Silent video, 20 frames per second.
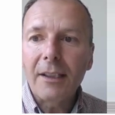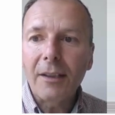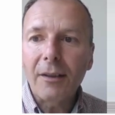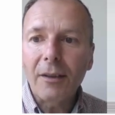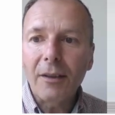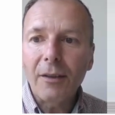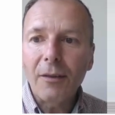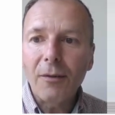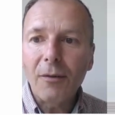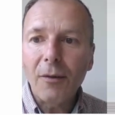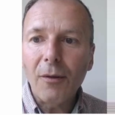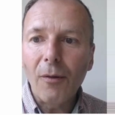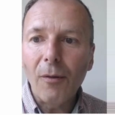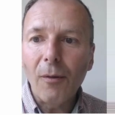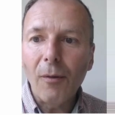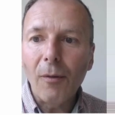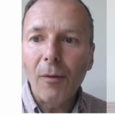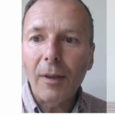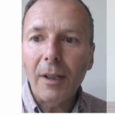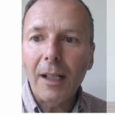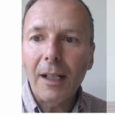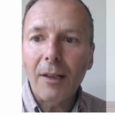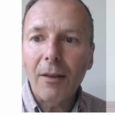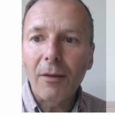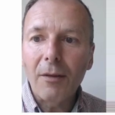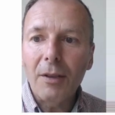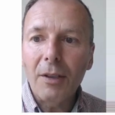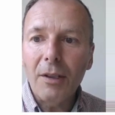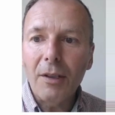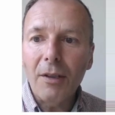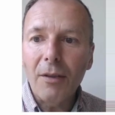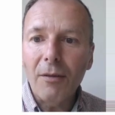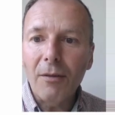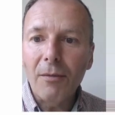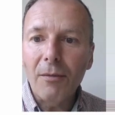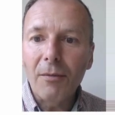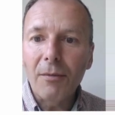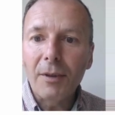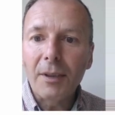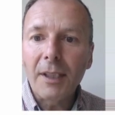Google, click on
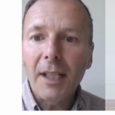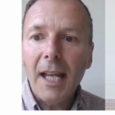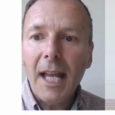news,